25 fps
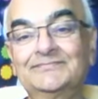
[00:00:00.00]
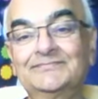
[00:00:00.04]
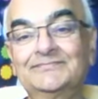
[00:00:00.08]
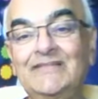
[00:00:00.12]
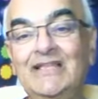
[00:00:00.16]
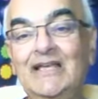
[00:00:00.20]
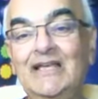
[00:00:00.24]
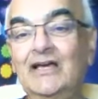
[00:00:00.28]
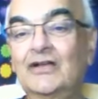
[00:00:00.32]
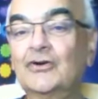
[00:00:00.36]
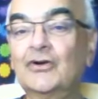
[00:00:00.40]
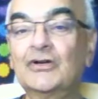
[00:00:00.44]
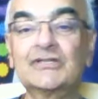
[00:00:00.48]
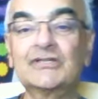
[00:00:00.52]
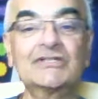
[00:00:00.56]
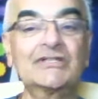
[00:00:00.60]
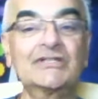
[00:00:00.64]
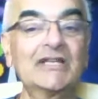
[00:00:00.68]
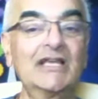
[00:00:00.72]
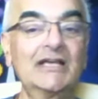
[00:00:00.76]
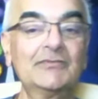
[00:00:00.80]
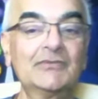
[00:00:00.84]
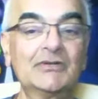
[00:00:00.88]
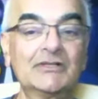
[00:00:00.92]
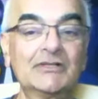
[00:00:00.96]
They are not
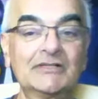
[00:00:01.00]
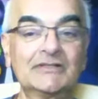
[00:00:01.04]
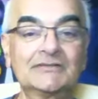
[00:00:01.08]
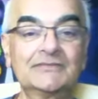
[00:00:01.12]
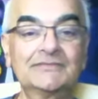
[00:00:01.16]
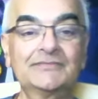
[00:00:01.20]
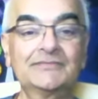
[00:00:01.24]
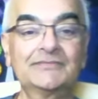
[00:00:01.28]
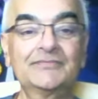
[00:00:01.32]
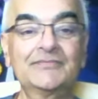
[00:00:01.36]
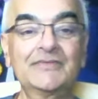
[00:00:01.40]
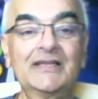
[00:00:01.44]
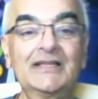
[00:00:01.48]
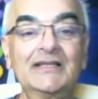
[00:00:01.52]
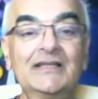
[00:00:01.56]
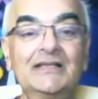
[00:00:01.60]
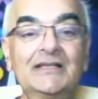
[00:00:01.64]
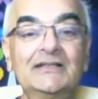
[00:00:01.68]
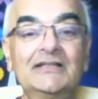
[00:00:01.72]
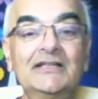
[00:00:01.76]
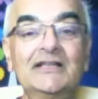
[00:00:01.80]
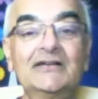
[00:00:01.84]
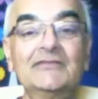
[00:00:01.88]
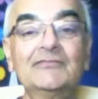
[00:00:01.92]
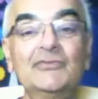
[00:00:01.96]
stable.
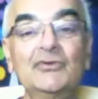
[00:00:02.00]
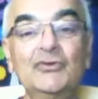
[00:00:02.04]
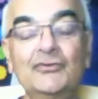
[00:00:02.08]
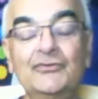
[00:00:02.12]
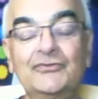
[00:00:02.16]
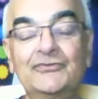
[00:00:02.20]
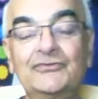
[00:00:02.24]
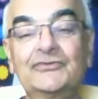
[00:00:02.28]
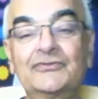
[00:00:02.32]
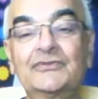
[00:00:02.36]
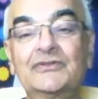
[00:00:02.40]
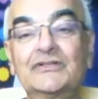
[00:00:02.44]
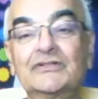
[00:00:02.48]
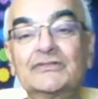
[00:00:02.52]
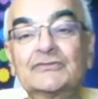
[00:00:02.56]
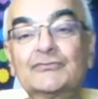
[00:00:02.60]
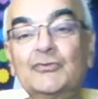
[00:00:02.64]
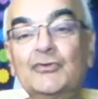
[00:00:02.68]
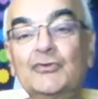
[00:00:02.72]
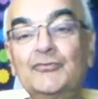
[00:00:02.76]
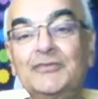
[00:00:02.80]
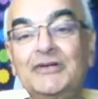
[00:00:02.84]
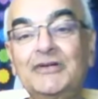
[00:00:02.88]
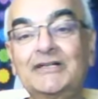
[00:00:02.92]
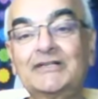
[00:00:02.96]
They move. There's
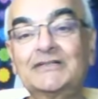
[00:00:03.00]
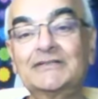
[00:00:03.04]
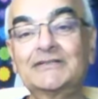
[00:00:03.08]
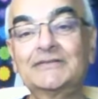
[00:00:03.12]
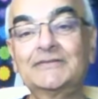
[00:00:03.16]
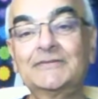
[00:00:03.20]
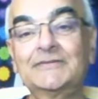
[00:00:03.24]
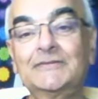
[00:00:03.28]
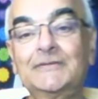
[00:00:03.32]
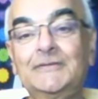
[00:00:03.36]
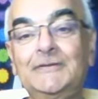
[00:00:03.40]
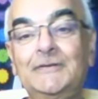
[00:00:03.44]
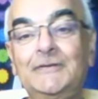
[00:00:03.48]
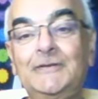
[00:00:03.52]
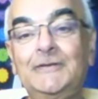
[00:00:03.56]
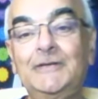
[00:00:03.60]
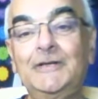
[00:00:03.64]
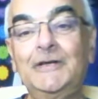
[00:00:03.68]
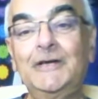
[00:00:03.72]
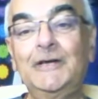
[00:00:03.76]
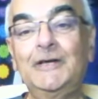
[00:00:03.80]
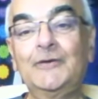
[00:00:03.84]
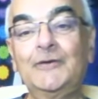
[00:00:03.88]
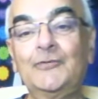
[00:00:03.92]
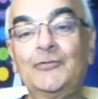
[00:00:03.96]
movement.
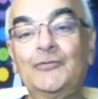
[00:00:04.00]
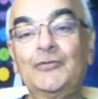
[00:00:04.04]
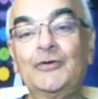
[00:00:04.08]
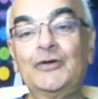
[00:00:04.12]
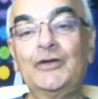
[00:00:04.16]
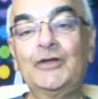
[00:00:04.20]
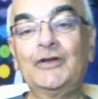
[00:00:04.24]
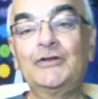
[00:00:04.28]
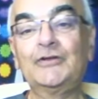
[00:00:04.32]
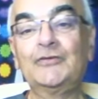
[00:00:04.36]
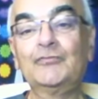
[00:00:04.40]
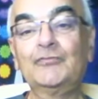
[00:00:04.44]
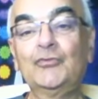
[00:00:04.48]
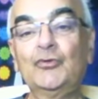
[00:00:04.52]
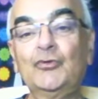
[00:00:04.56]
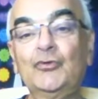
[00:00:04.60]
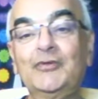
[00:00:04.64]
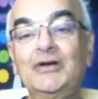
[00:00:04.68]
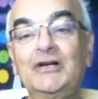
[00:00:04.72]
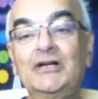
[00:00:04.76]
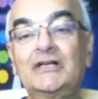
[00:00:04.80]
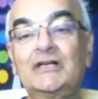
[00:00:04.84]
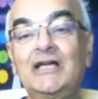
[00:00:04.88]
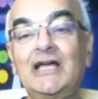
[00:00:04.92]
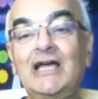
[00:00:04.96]
And the
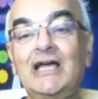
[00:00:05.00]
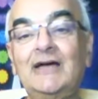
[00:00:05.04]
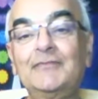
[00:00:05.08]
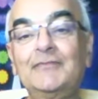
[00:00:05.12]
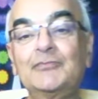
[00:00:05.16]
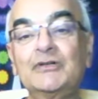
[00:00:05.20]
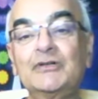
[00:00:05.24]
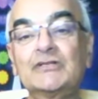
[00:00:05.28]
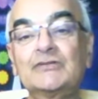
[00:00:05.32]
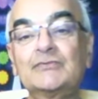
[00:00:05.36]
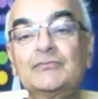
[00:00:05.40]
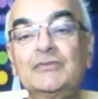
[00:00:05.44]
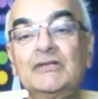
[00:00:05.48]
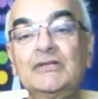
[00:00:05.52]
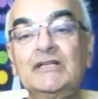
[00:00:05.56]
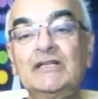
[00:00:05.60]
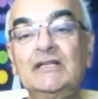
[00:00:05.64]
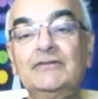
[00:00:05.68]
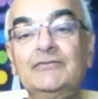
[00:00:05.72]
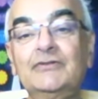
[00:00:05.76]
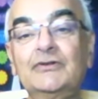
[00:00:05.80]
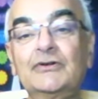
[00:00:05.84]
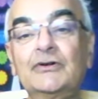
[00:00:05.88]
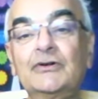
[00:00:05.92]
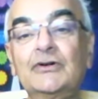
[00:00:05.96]
movement happens,
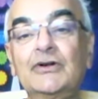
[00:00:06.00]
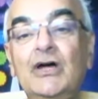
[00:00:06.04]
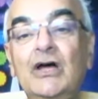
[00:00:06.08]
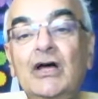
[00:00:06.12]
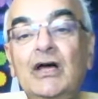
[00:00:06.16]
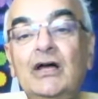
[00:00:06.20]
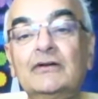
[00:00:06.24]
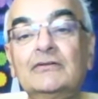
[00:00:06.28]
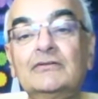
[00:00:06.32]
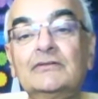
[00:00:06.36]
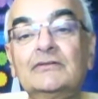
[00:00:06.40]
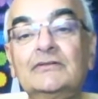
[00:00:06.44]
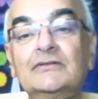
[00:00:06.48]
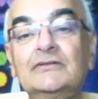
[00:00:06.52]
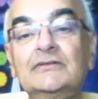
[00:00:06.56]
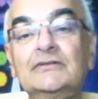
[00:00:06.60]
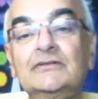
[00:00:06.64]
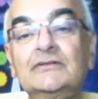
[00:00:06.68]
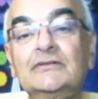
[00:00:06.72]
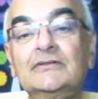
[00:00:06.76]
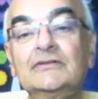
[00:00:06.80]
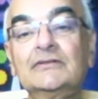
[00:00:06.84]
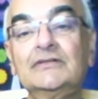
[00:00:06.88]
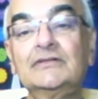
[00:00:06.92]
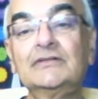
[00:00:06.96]
believe it or not,
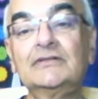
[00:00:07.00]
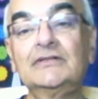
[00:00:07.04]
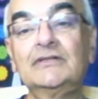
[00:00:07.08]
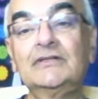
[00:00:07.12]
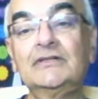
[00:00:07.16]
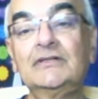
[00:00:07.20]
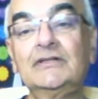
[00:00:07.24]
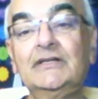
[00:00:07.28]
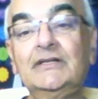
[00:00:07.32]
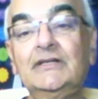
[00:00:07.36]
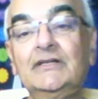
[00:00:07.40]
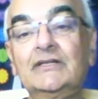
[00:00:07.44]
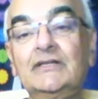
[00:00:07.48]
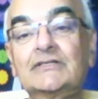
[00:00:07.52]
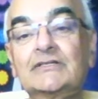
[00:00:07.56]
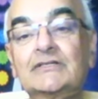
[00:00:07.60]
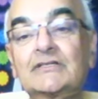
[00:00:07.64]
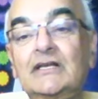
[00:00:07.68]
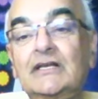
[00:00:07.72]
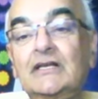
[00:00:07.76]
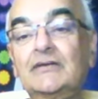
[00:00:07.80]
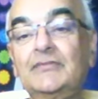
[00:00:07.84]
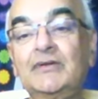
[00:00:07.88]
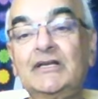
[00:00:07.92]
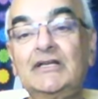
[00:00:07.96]
it's
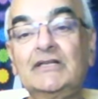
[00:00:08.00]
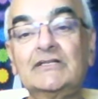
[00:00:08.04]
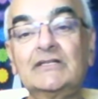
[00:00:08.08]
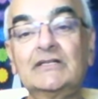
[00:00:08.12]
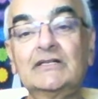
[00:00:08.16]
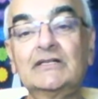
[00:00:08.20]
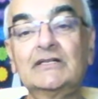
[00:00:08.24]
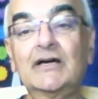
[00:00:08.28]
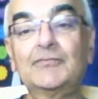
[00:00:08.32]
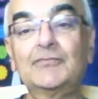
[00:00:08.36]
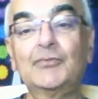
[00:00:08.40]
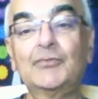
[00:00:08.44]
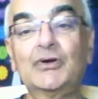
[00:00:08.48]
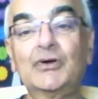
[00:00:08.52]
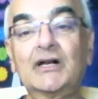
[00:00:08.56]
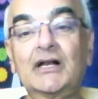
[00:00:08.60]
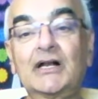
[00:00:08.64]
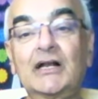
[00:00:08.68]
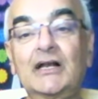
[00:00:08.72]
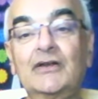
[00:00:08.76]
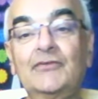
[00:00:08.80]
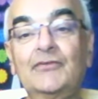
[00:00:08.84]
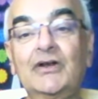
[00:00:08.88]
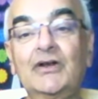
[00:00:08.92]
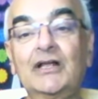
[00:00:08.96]
an amazing number.
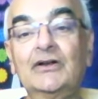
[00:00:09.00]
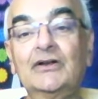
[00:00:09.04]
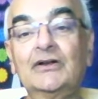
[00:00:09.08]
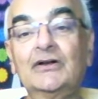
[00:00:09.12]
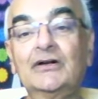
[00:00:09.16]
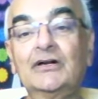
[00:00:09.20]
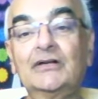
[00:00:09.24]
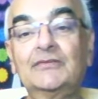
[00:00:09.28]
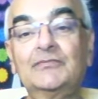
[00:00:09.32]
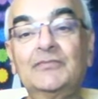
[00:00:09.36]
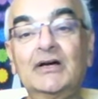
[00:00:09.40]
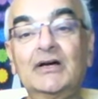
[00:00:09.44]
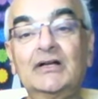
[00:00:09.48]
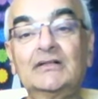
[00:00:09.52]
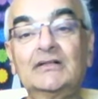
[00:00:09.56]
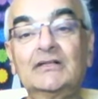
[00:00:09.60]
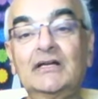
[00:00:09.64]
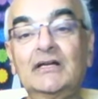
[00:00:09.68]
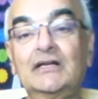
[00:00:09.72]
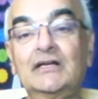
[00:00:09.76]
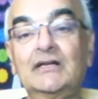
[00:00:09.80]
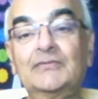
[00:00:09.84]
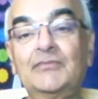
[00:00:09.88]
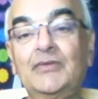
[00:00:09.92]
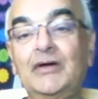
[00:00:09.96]
And when I learned about
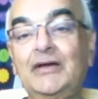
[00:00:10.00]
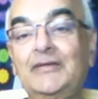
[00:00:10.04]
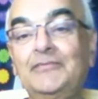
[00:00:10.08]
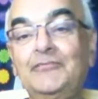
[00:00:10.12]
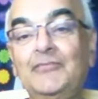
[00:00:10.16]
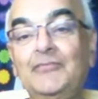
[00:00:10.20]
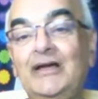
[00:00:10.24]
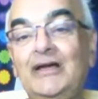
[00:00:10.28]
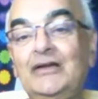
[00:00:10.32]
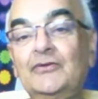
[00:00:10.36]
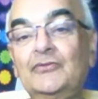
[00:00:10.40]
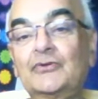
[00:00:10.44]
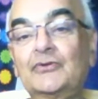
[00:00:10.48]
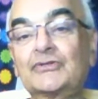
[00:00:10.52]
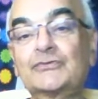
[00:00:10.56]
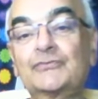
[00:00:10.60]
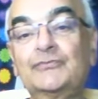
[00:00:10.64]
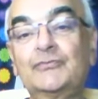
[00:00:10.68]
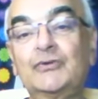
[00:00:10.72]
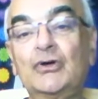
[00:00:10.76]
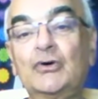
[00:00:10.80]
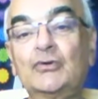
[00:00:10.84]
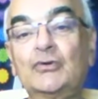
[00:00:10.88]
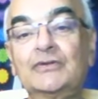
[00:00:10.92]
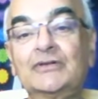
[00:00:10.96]
that, my mind was
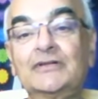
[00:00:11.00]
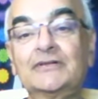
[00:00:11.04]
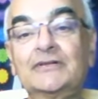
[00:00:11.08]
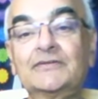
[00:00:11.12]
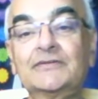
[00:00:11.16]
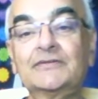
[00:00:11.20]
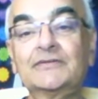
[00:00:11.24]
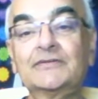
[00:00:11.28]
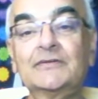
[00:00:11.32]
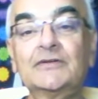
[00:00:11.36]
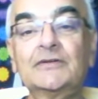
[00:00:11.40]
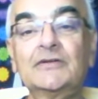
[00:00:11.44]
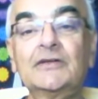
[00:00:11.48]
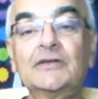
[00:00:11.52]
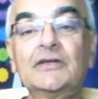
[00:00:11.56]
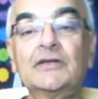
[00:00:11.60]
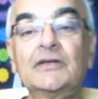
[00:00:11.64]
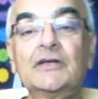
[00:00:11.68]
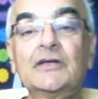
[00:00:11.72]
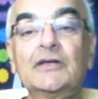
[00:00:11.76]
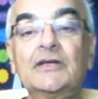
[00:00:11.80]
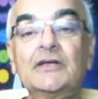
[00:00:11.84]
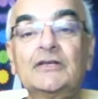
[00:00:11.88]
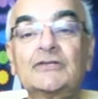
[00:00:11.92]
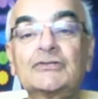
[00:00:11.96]
blown.
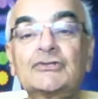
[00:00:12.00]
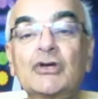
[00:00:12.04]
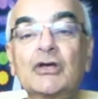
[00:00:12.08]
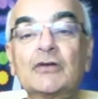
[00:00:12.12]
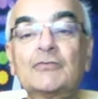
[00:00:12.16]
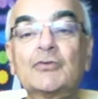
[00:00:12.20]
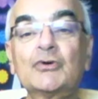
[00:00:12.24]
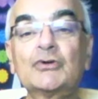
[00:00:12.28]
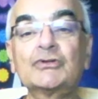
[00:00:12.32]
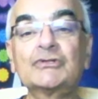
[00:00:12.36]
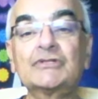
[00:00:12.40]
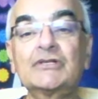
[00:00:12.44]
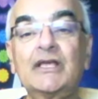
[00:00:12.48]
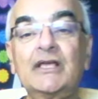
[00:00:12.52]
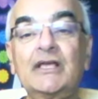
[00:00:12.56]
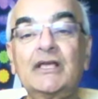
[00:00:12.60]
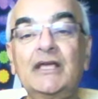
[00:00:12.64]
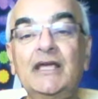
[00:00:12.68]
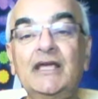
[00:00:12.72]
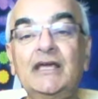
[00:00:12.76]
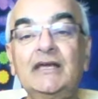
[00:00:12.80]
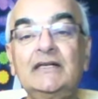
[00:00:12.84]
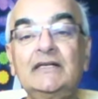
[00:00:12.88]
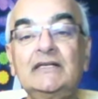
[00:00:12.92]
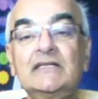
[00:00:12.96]
It's almost
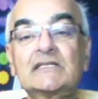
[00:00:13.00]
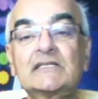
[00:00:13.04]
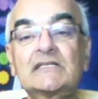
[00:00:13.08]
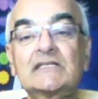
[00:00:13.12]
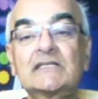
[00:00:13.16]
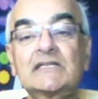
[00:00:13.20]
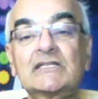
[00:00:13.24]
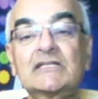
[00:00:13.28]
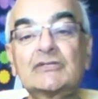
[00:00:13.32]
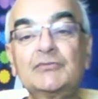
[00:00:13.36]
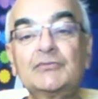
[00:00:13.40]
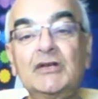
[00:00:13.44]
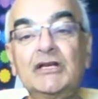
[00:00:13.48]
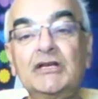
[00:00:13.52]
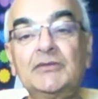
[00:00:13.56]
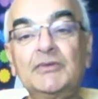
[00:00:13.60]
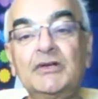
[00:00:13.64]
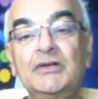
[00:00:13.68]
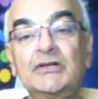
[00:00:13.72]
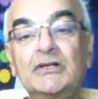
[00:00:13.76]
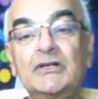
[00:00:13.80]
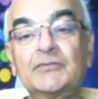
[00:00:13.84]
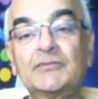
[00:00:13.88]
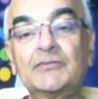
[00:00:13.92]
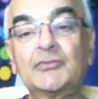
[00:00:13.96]
86
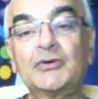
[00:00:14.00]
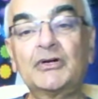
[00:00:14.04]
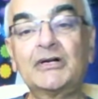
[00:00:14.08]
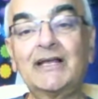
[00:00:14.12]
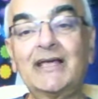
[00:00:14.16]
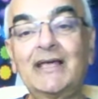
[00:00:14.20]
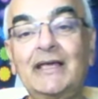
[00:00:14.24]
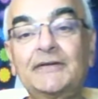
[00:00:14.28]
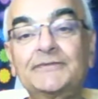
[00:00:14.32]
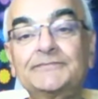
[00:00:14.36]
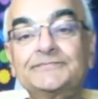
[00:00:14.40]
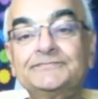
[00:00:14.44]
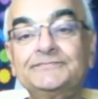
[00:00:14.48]
millimeter per day.